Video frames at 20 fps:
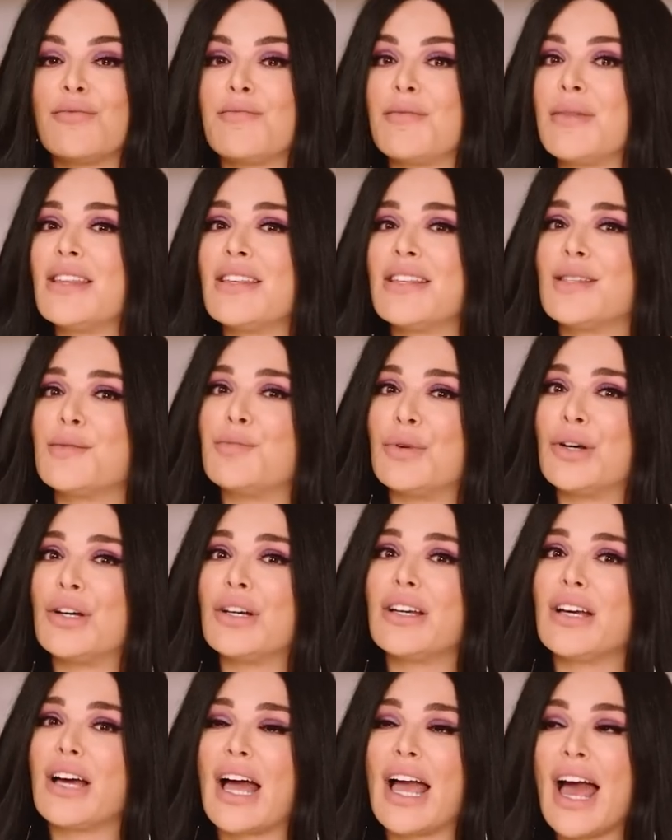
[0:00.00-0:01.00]
for me, this
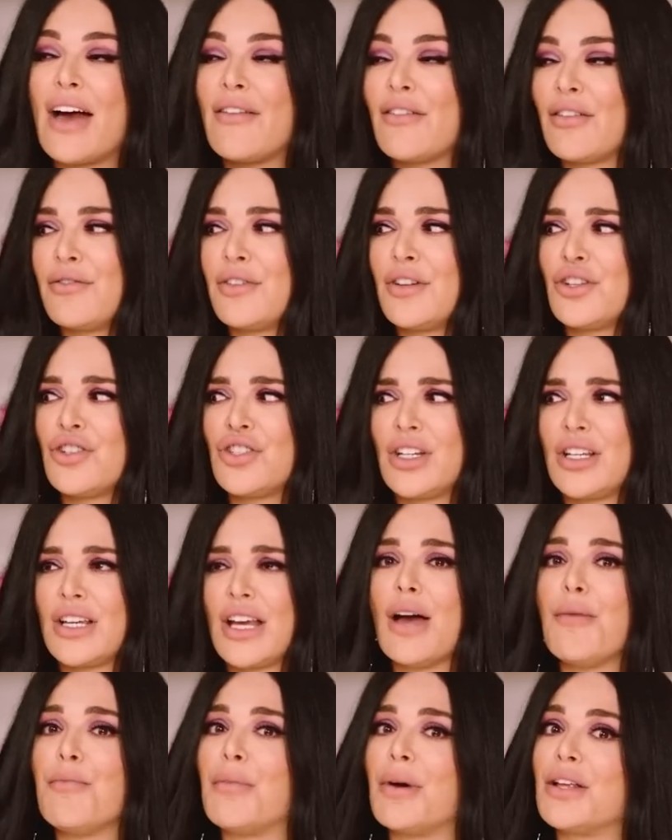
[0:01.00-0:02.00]
book, I haven't finished it
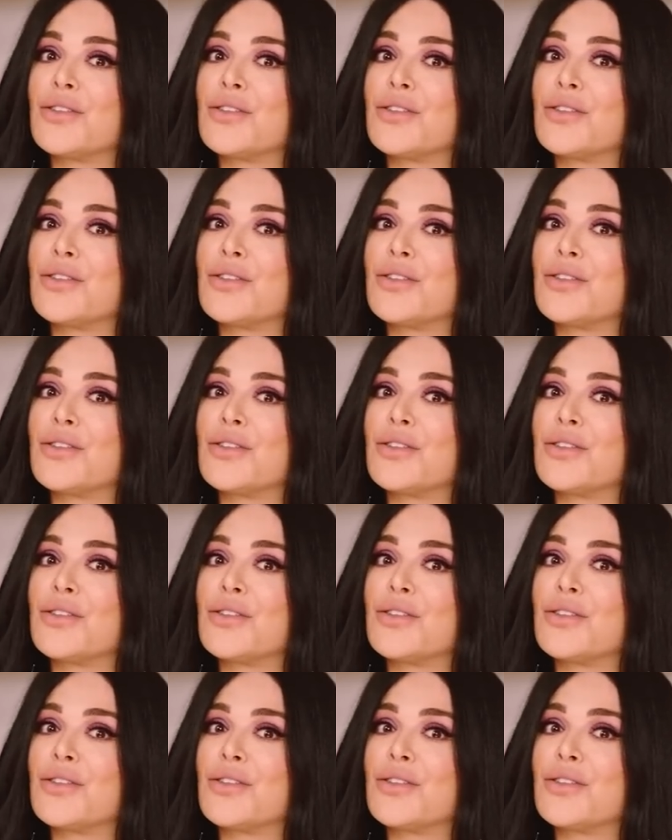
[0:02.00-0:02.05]
yet,